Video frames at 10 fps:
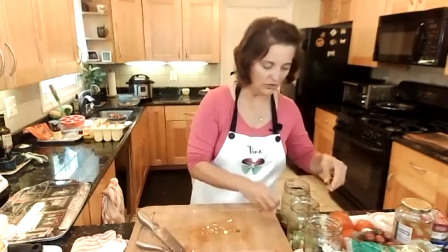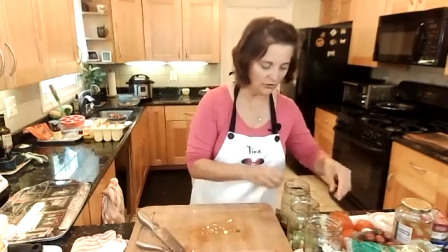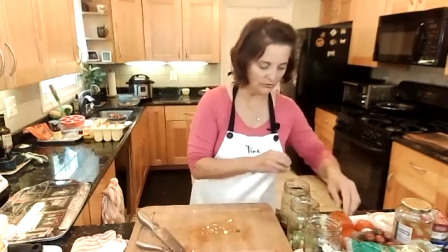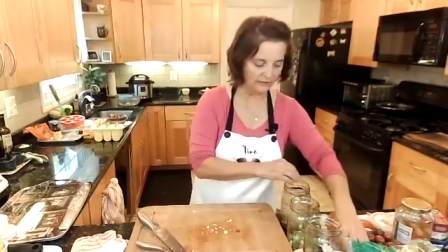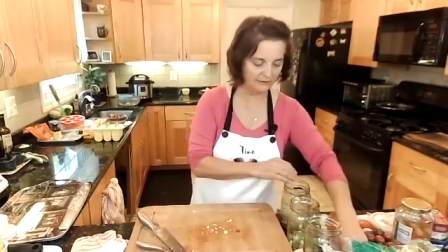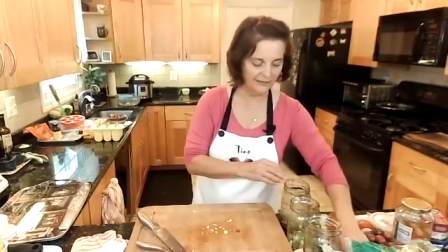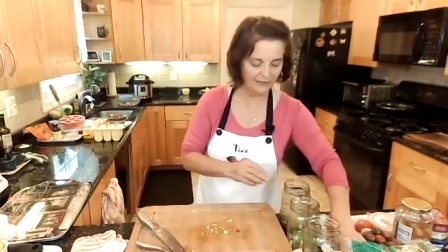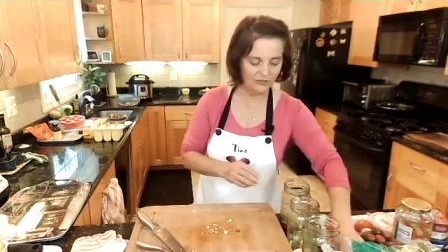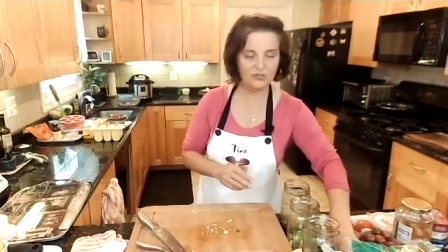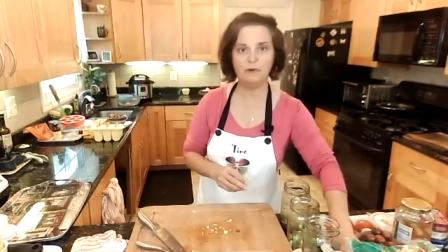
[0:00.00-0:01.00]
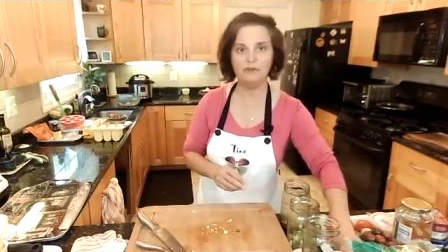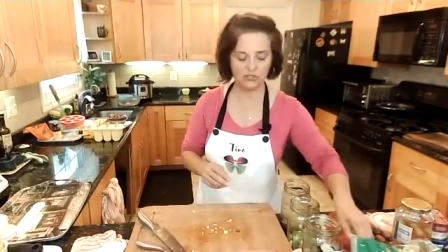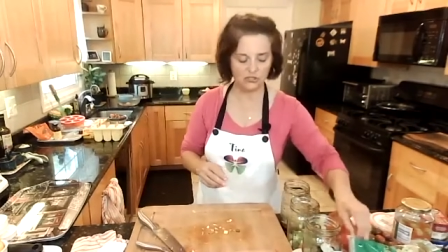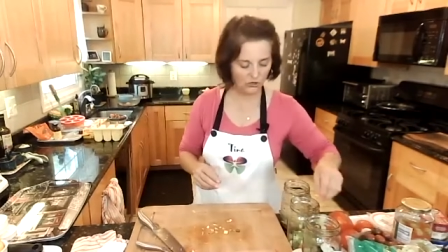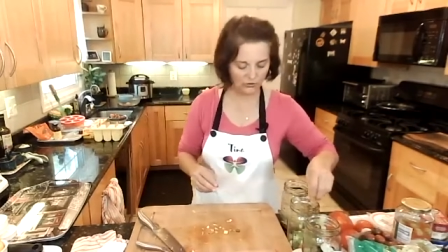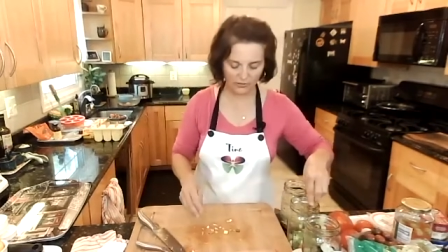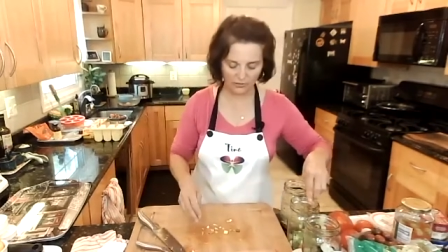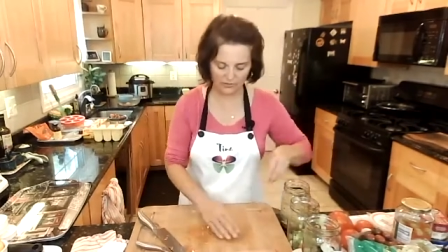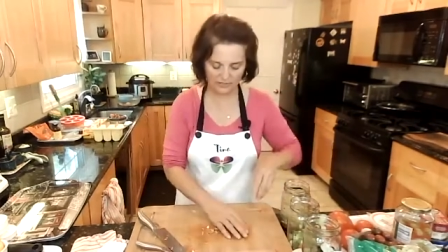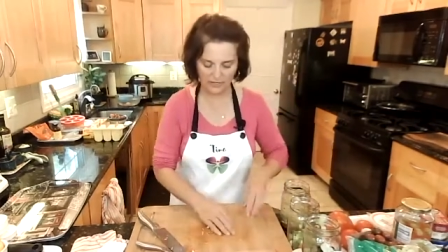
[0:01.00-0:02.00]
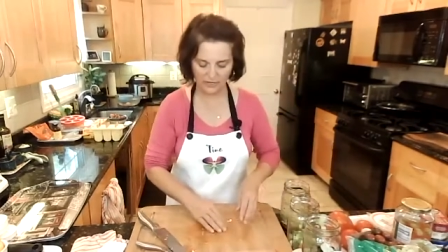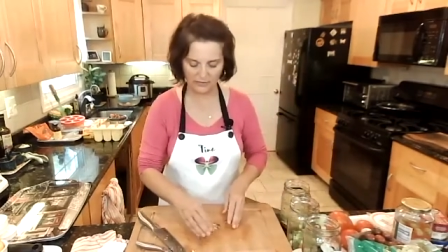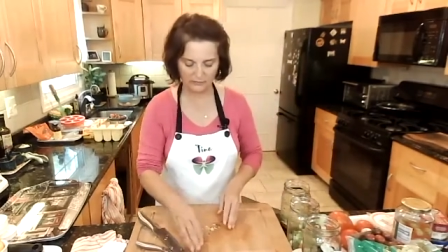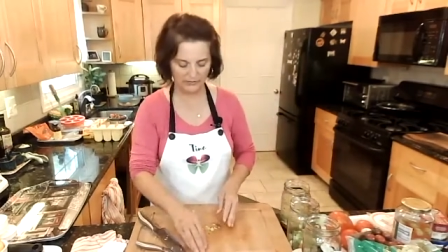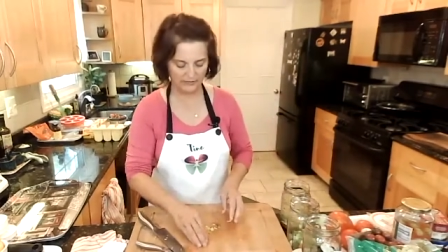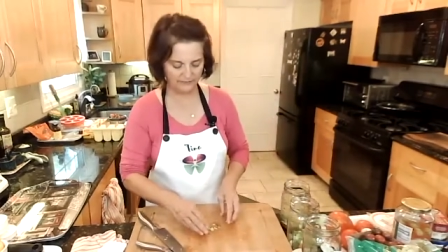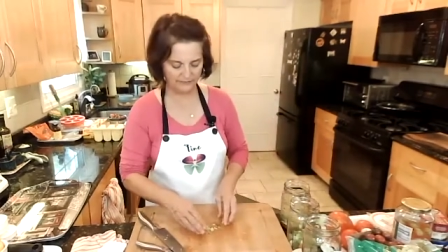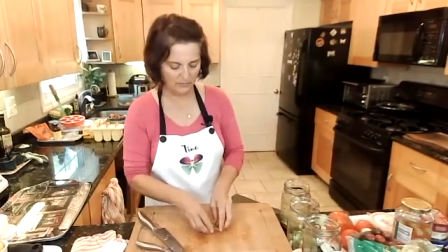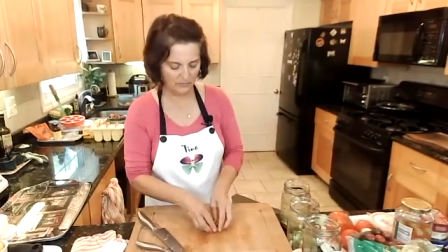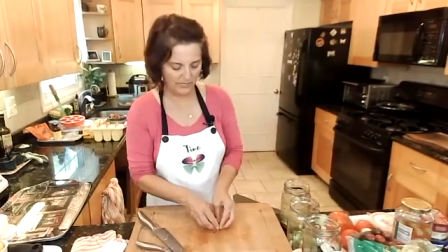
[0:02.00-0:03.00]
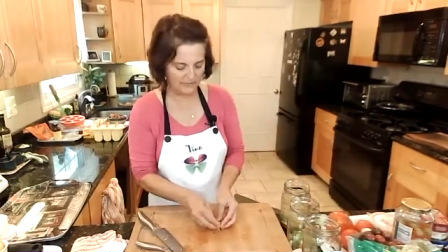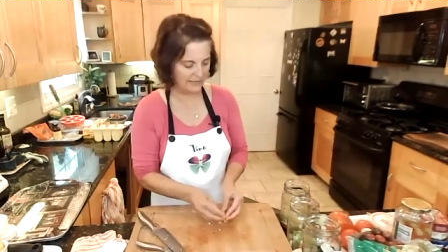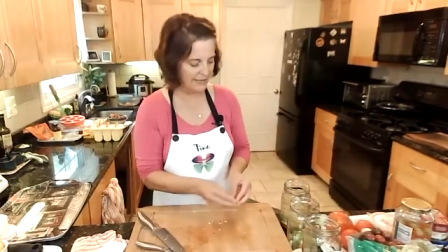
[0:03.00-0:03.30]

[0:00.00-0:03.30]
turn it. You're supposed to turn it all the time, but I'm lazy.